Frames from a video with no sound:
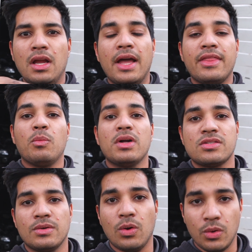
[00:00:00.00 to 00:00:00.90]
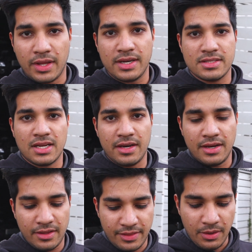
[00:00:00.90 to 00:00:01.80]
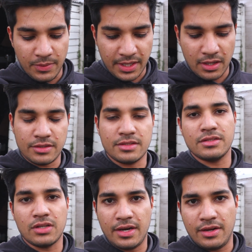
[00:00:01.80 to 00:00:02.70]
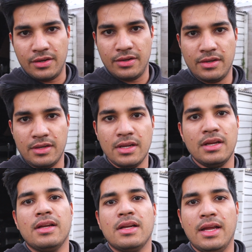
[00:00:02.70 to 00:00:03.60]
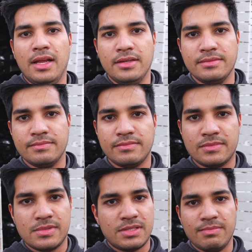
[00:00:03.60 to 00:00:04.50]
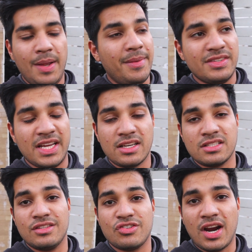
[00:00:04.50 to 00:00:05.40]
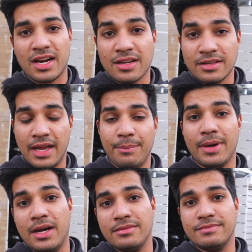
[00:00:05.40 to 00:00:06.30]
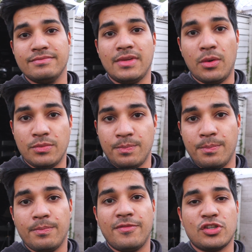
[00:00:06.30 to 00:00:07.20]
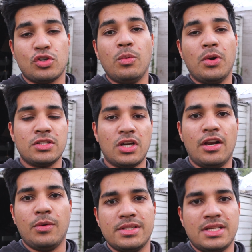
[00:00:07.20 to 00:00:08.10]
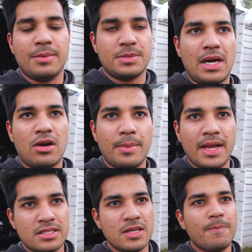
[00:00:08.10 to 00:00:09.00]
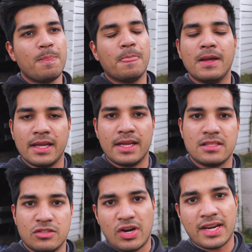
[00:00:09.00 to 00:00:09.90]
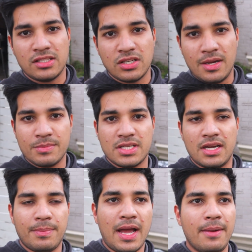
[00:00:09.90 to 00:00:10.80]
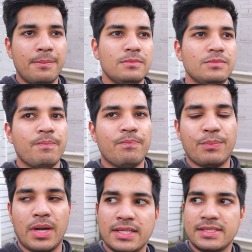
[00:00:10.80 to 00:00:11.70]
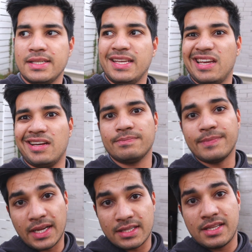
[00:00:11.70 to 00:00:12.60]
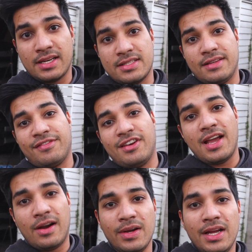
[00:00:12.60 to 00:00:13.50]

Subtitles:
And then once all that is done, then we can go to the dyno and maybe even take it to the track. But I would for sure want to dyno it, see how much power it makes, and get the draggy times down pat. But yeah, I guess that is it for now.